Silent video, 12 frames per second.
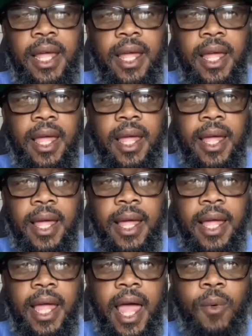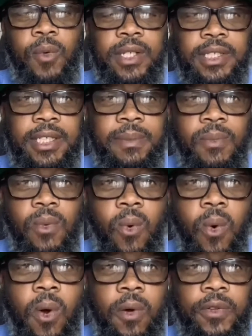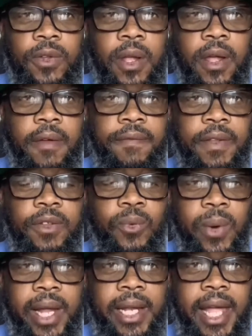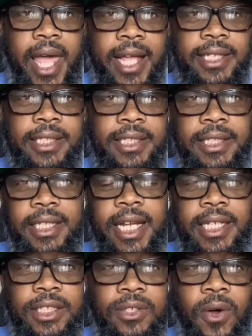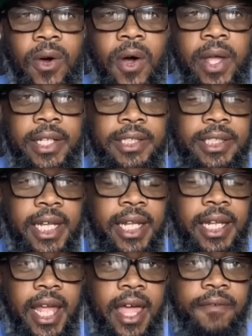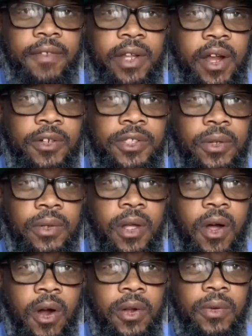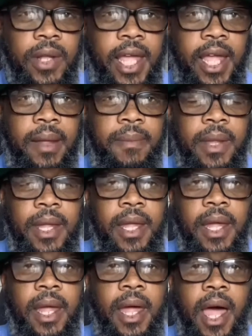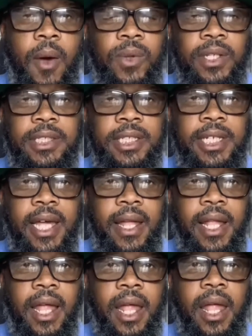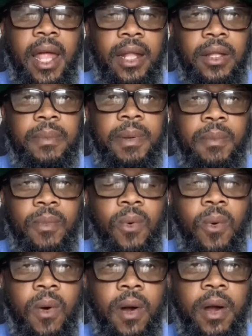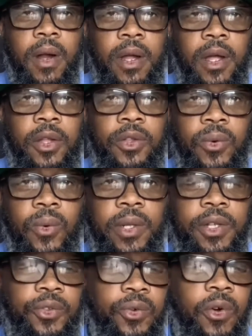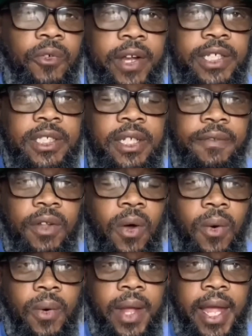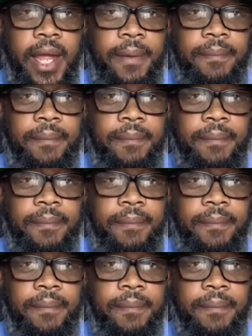I want to see more of the Dwayne Haskins that I saw in the second half of the Arizona Cardinal game. I want to see that a little bit more during the duration of the whole game.